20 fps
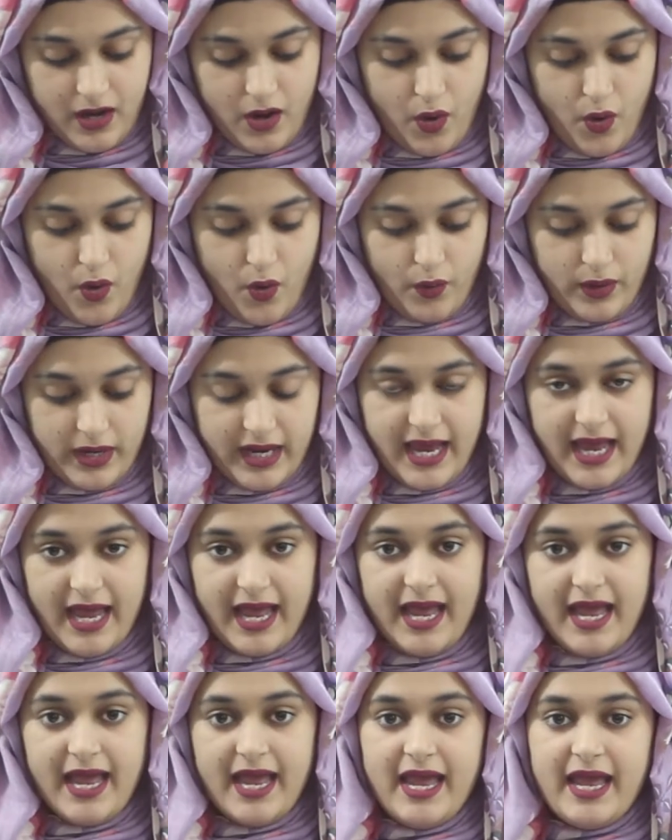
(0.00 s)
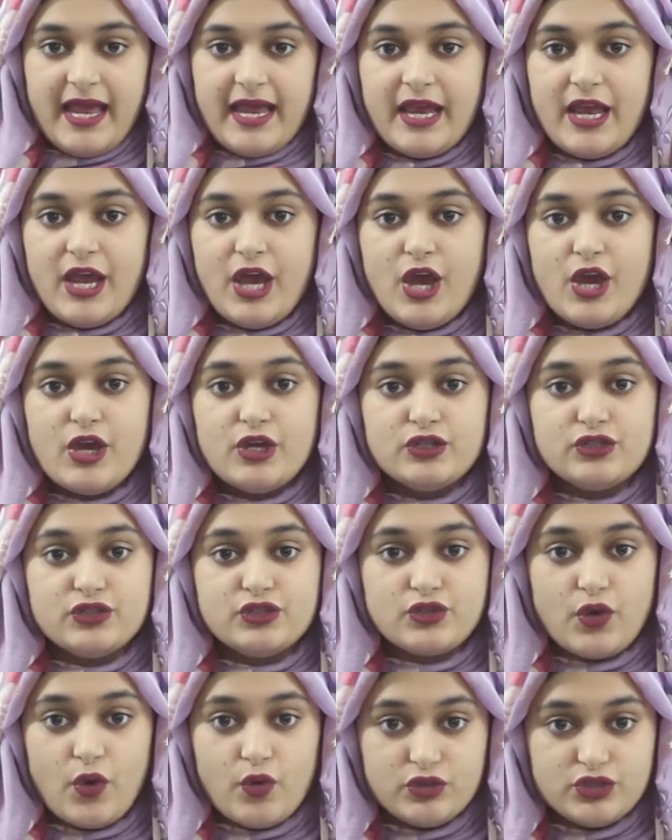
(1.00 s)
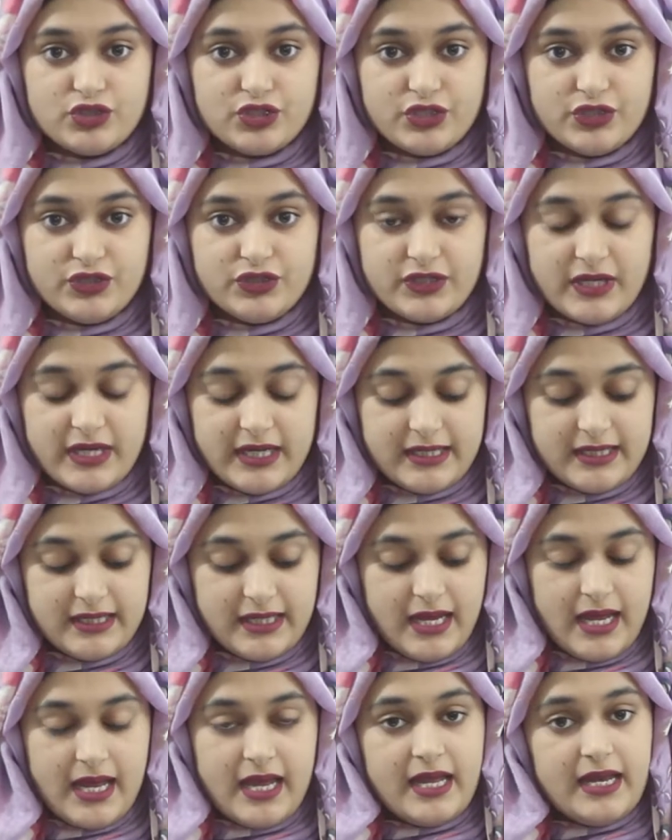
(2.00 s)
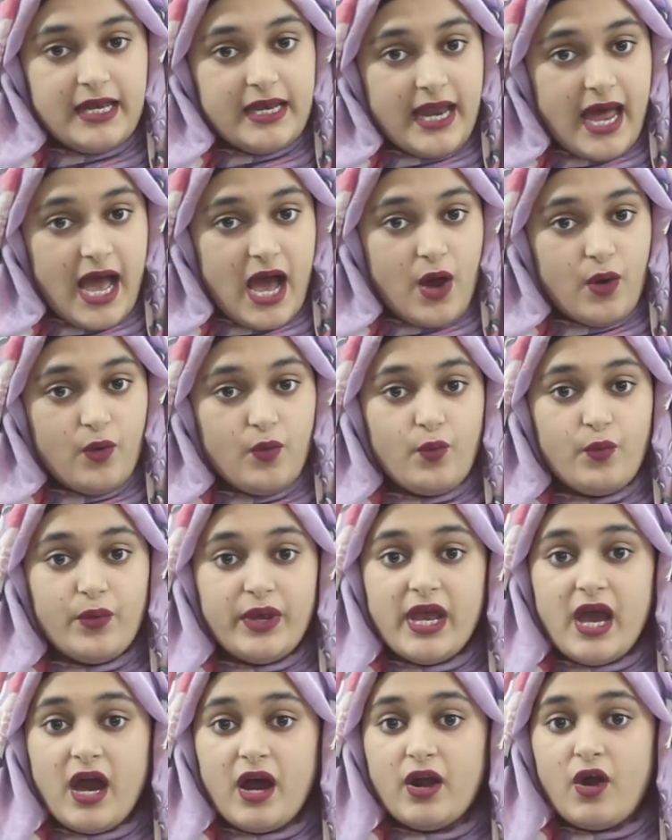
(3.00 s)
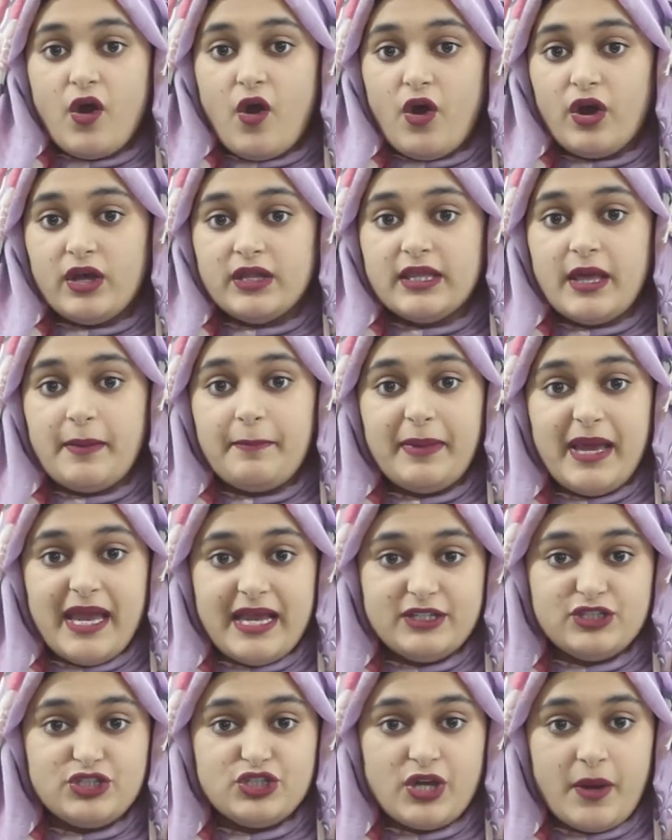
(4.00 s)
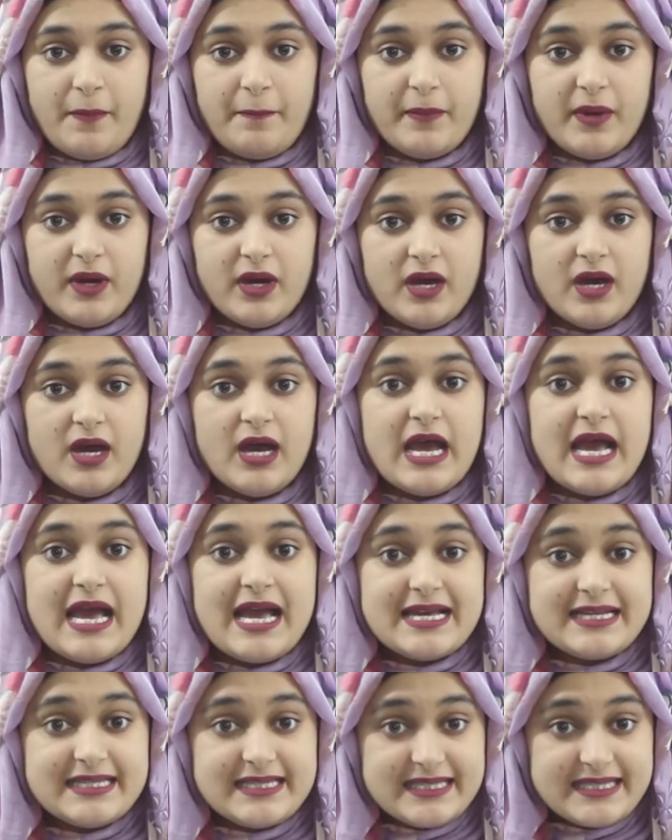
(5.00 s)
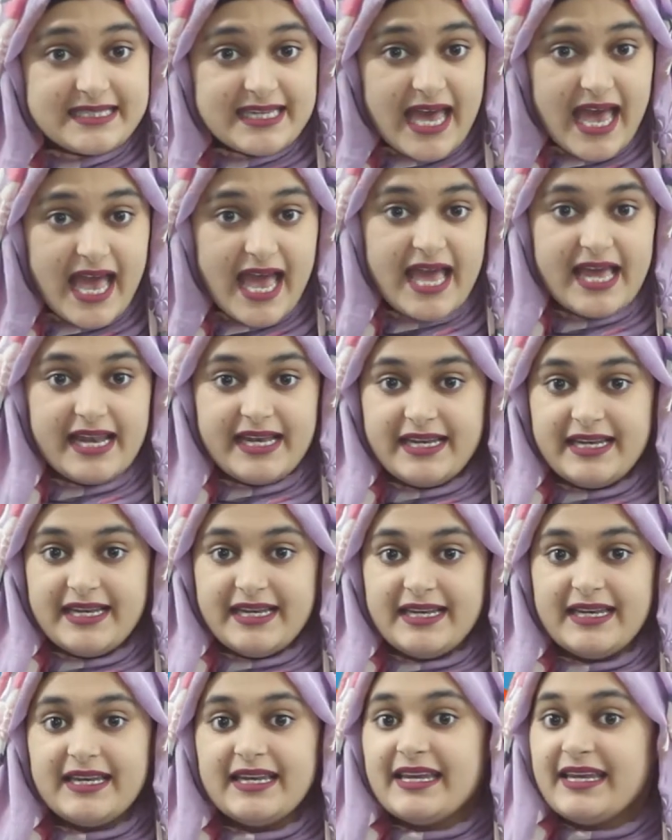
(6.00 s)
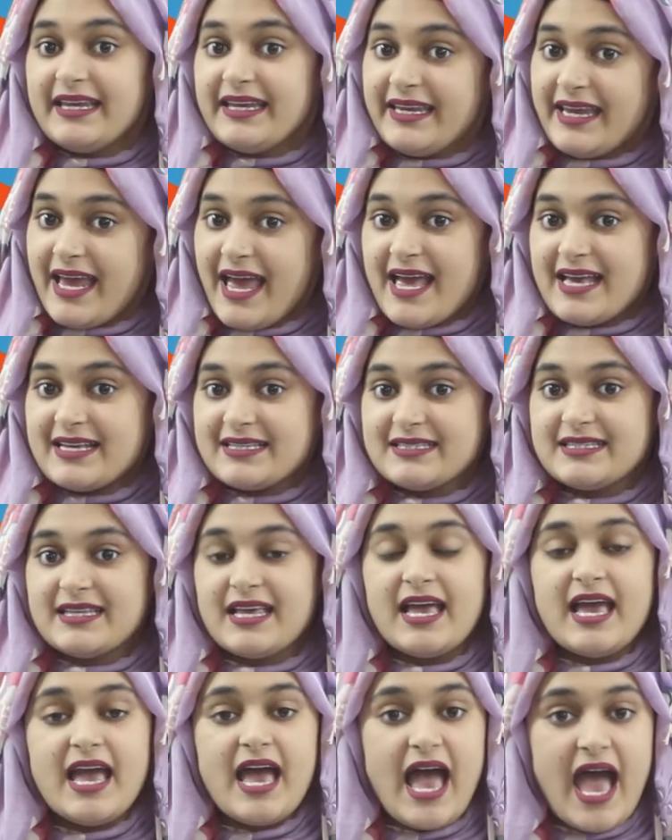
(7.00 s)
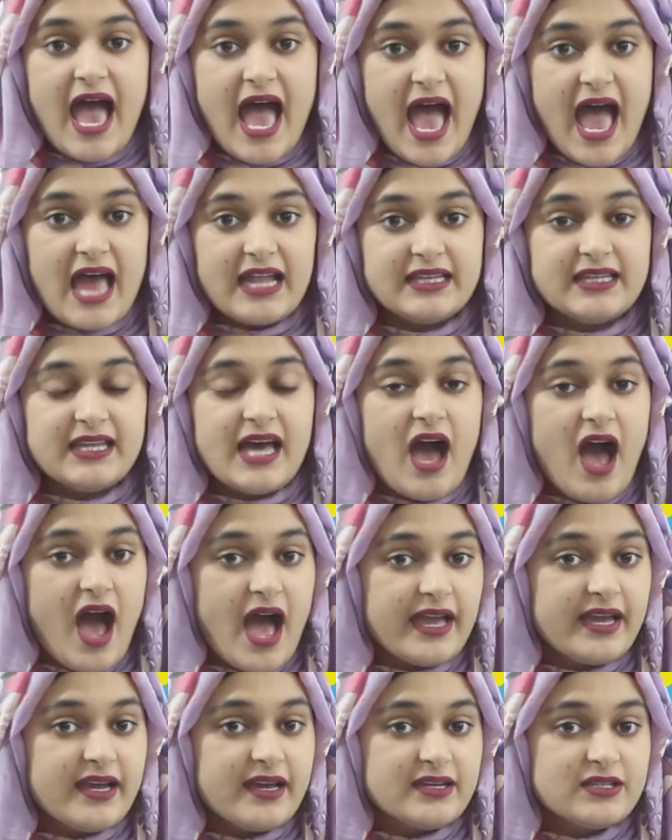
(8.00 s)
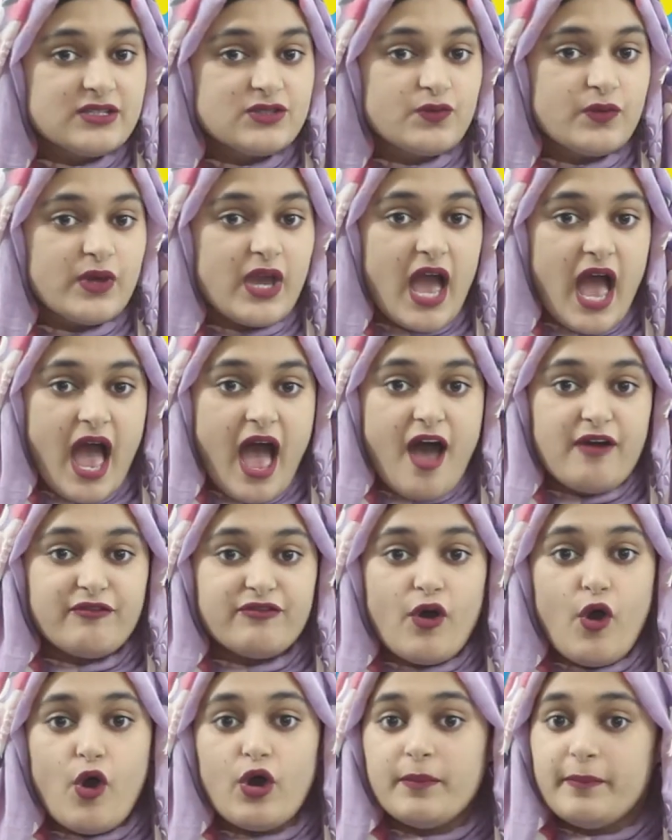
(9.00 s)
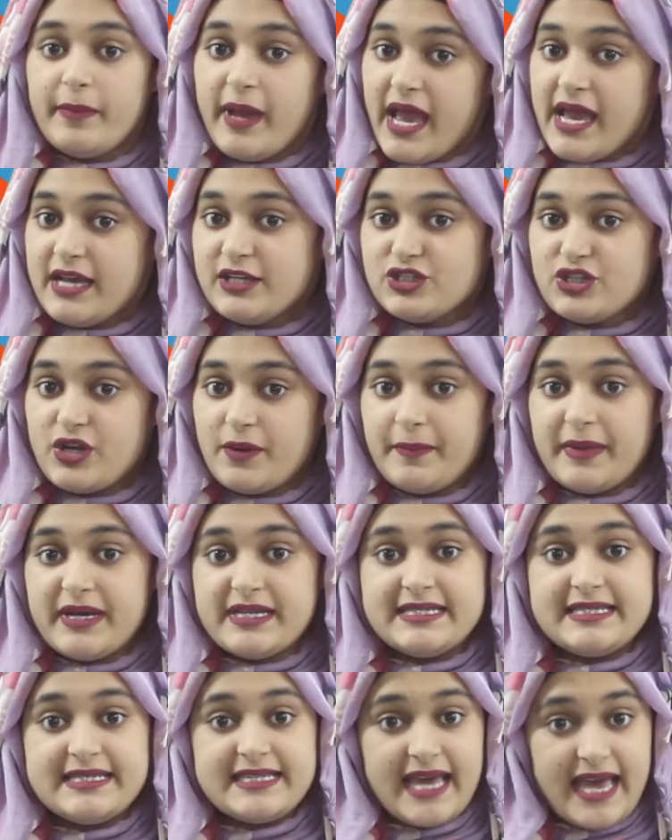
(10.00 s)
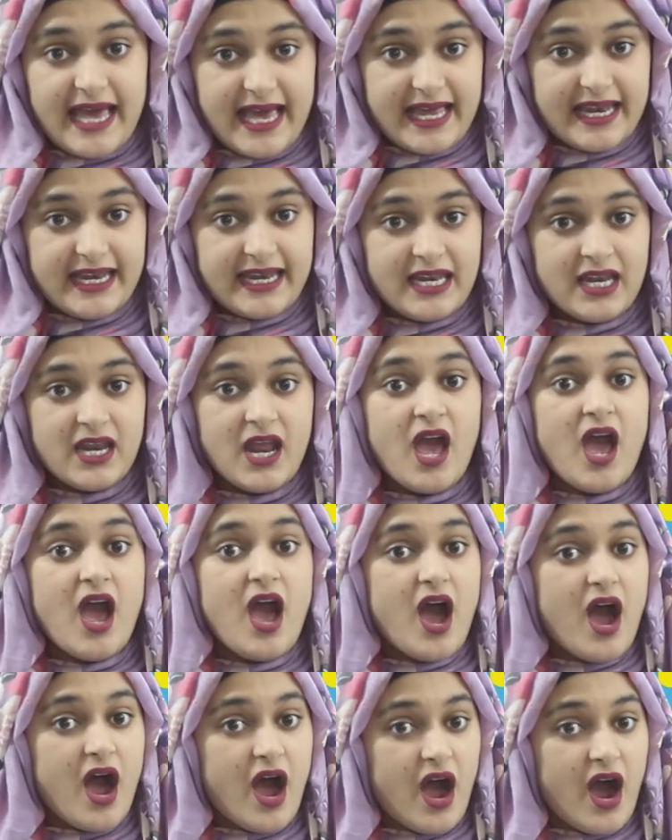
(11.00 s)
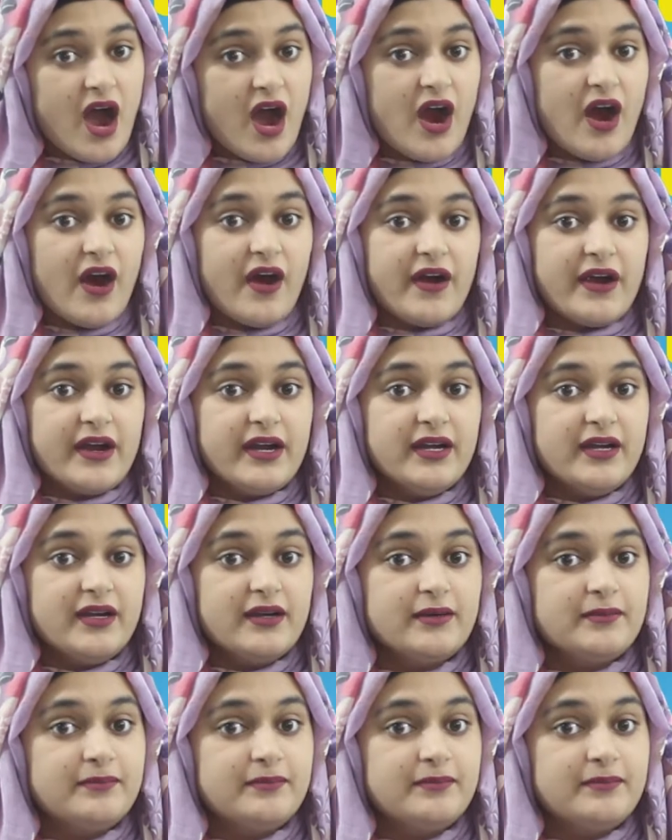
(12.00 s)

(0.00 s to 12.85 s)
Okay, so children, now we are on the page number 10. Yes, and the icons we have on page number 10 are,